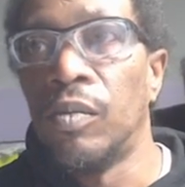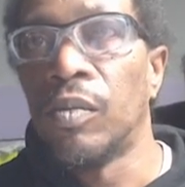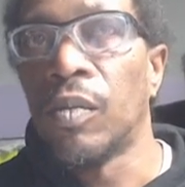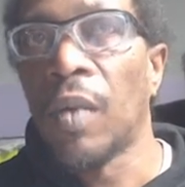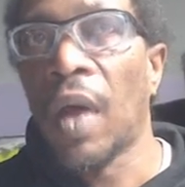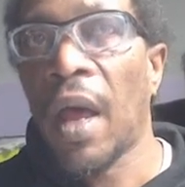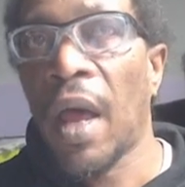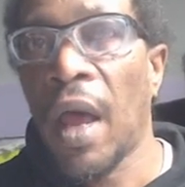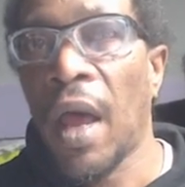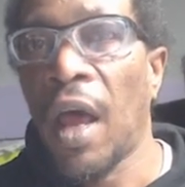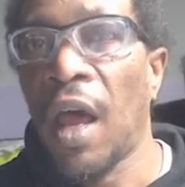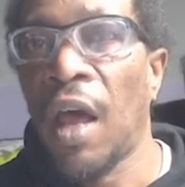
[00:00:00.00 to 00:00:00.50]

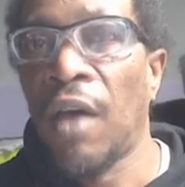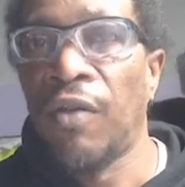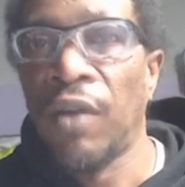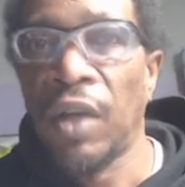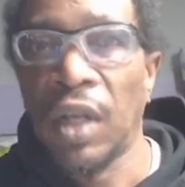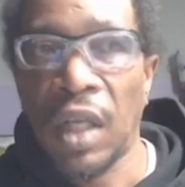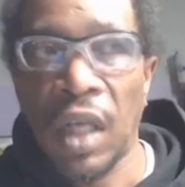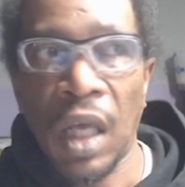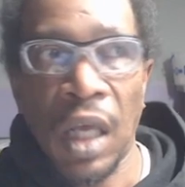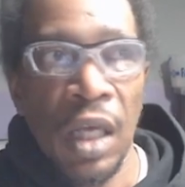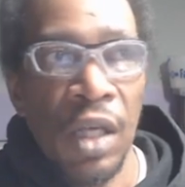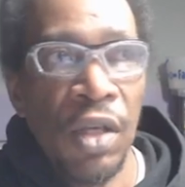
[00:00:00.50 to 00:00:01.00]
have in
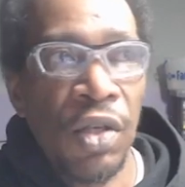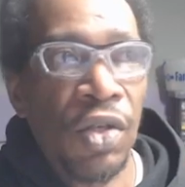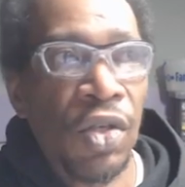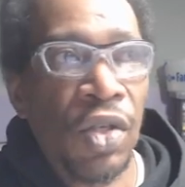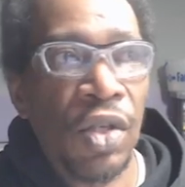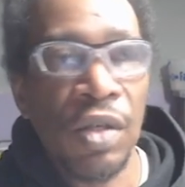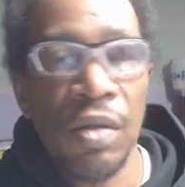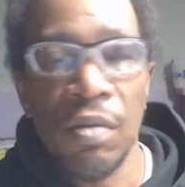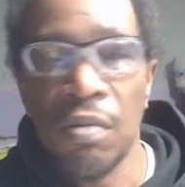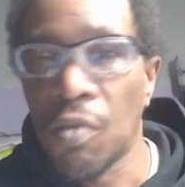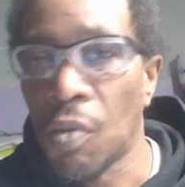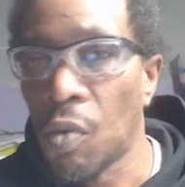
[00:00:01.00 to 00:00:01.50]
case
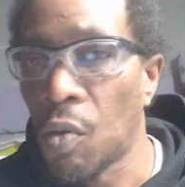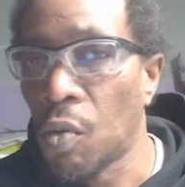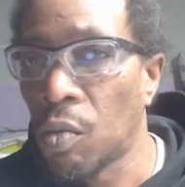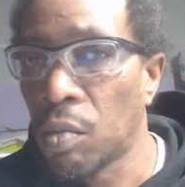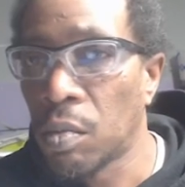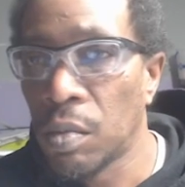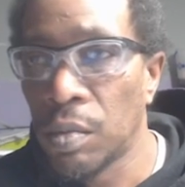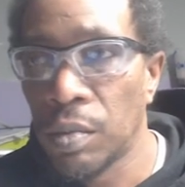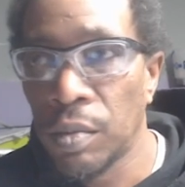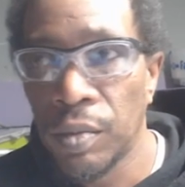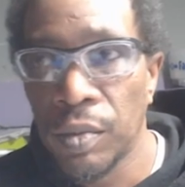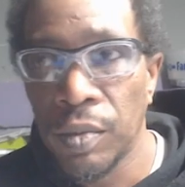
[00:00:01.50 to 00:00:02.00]

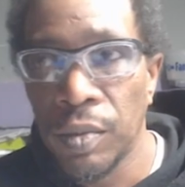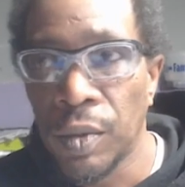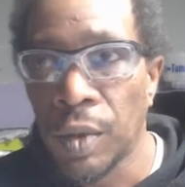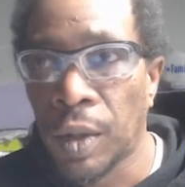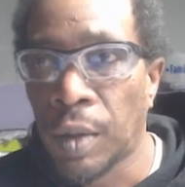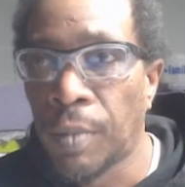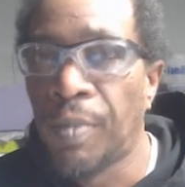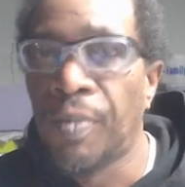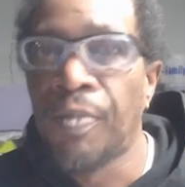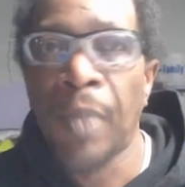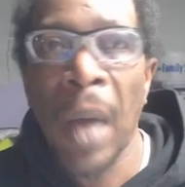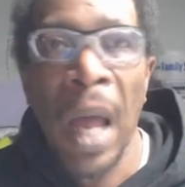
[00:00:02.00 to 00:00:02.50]

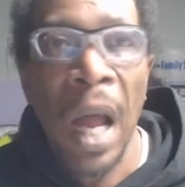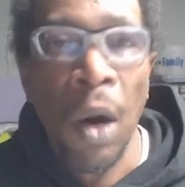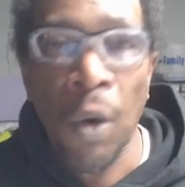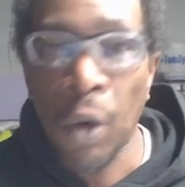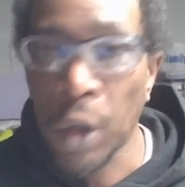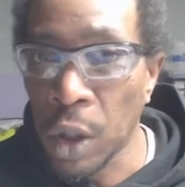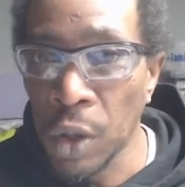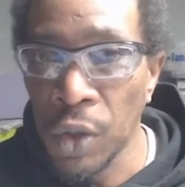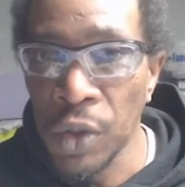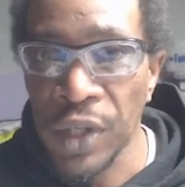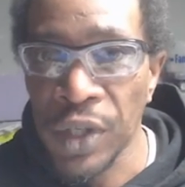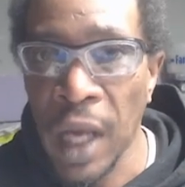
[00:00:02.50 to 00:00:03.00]
power
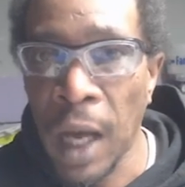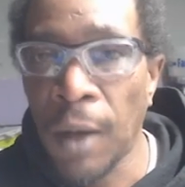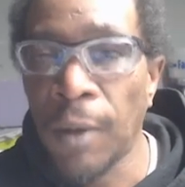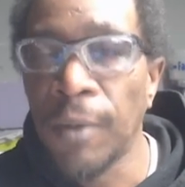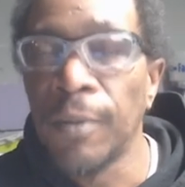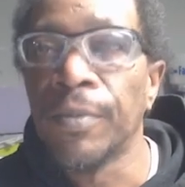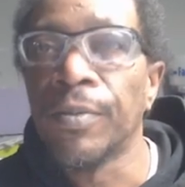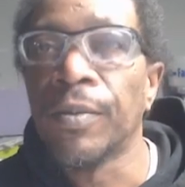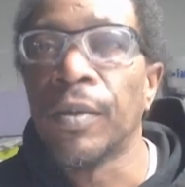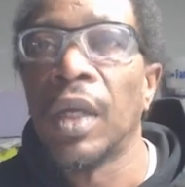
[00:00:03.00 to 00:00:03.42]
goes out